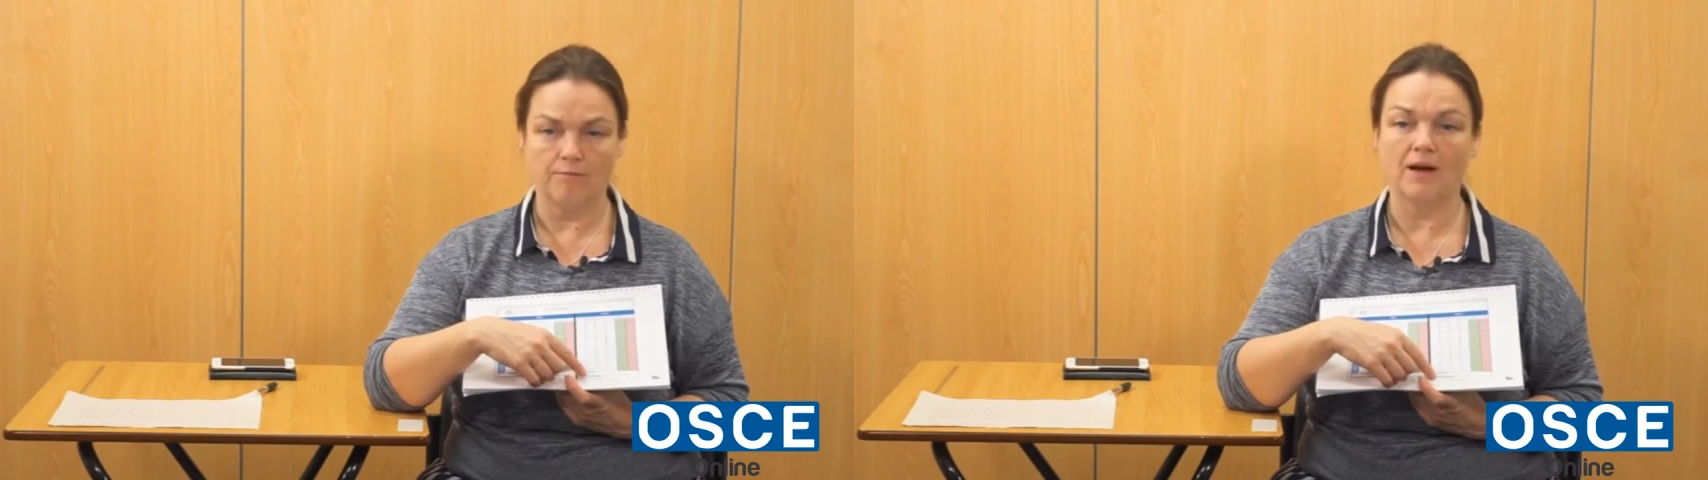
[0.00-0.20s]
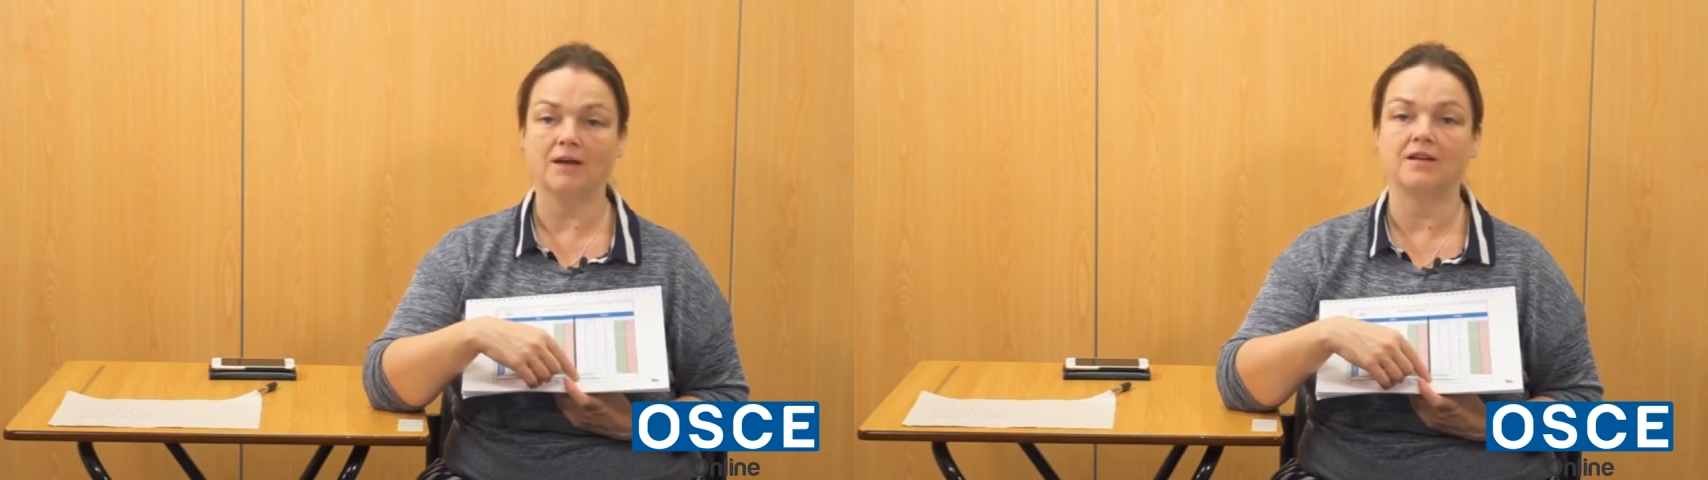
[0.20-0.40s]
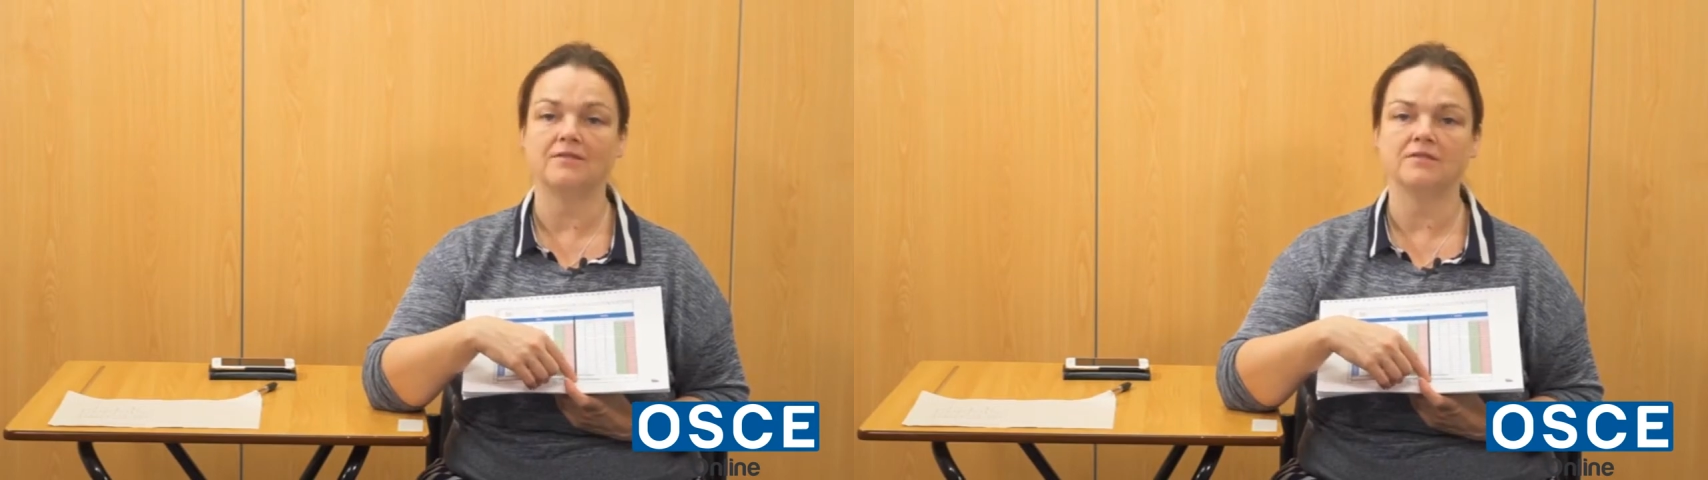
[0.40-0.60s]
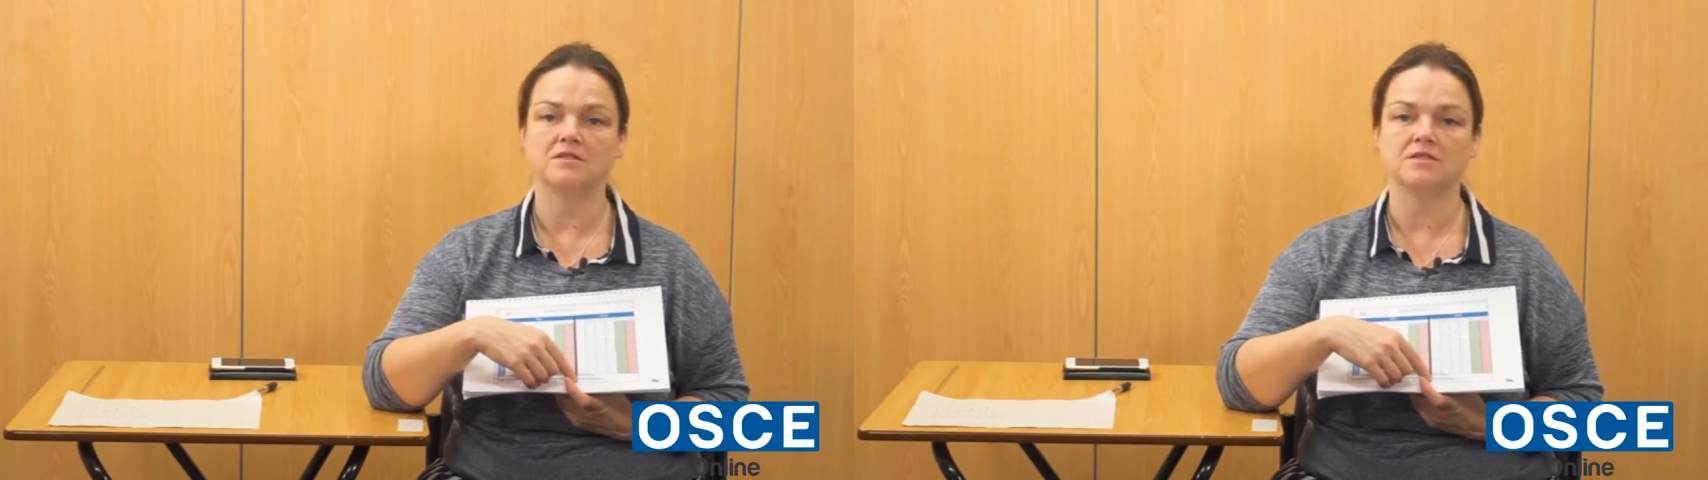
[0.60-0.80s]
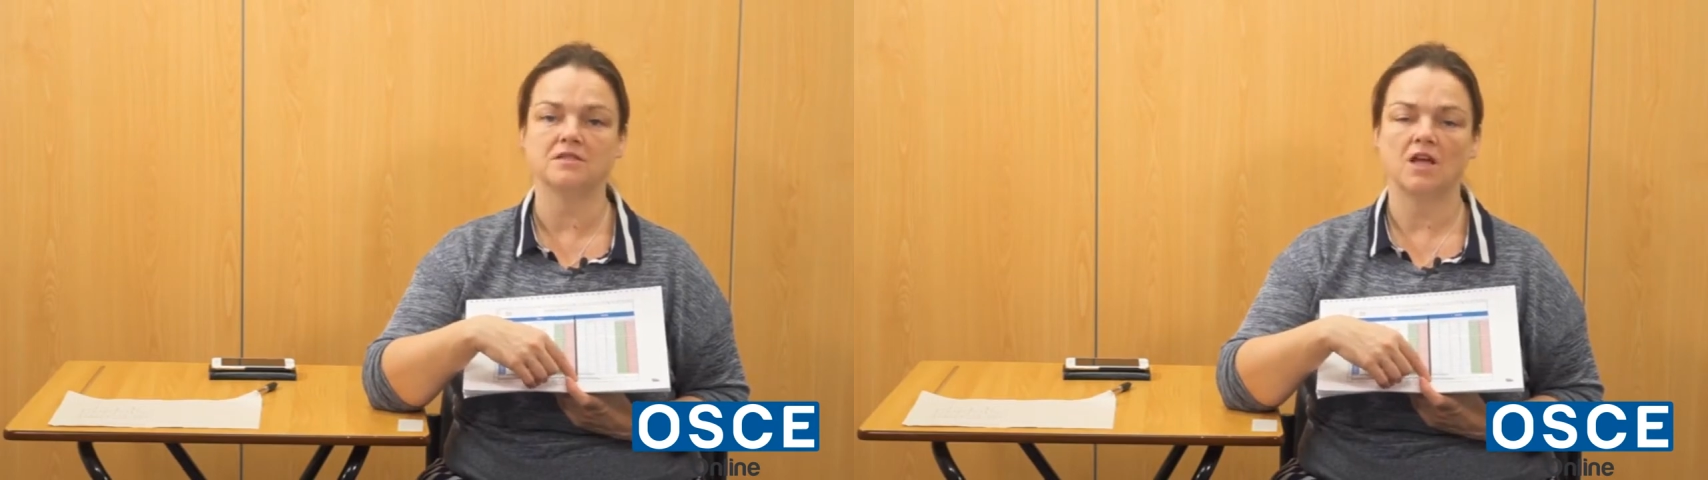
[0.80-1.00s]

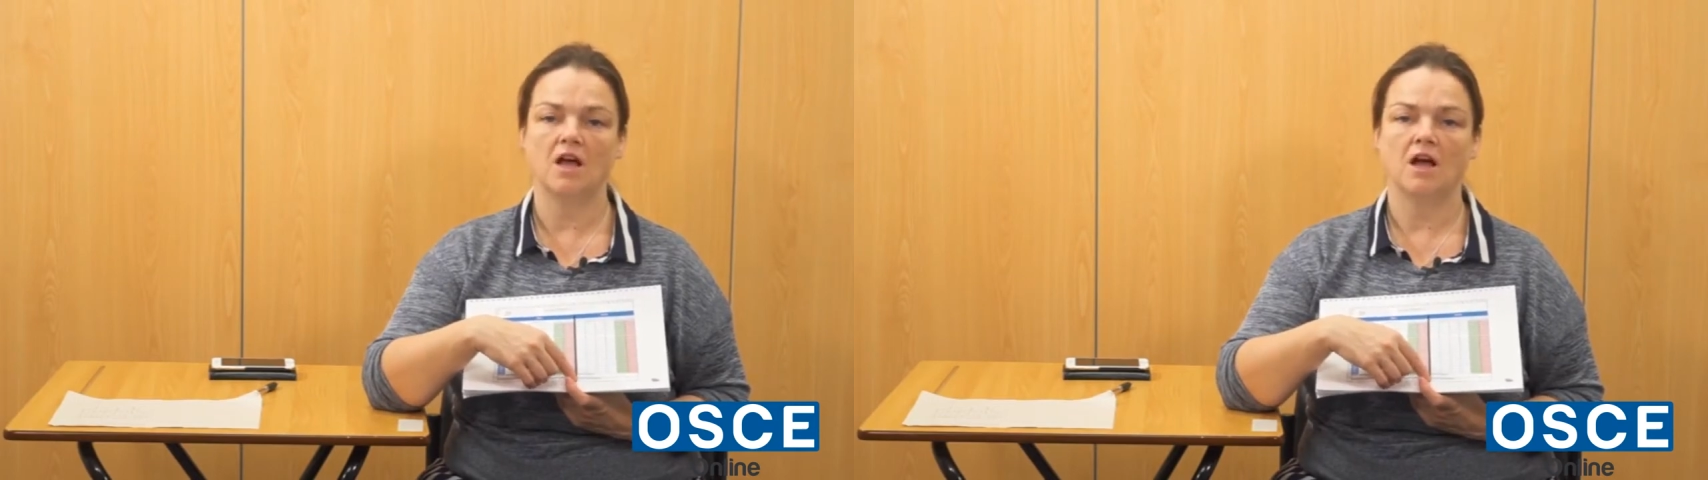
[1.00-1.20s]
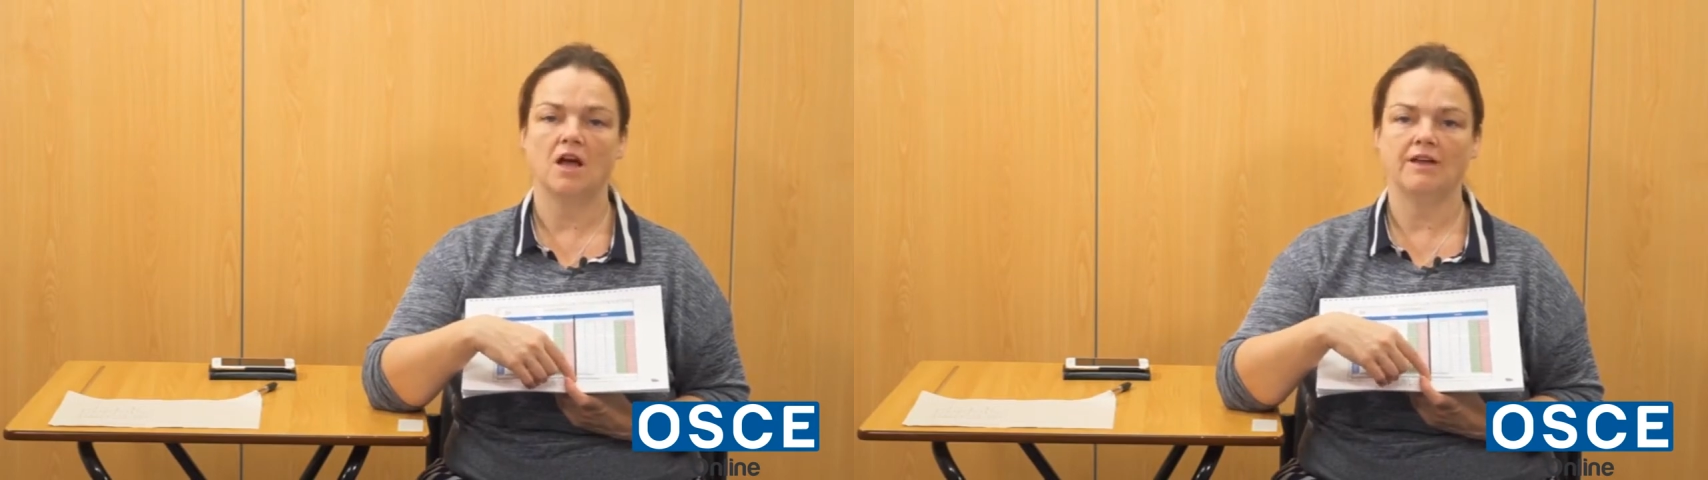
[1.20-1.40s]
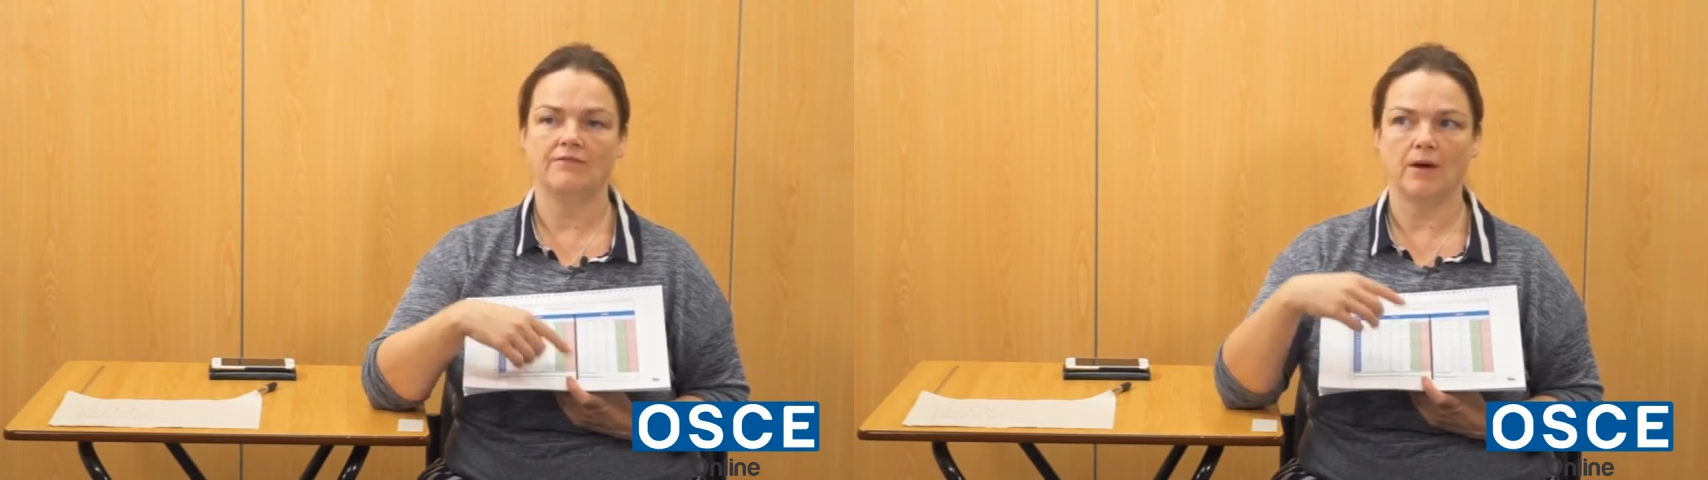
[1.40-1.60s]
balance. If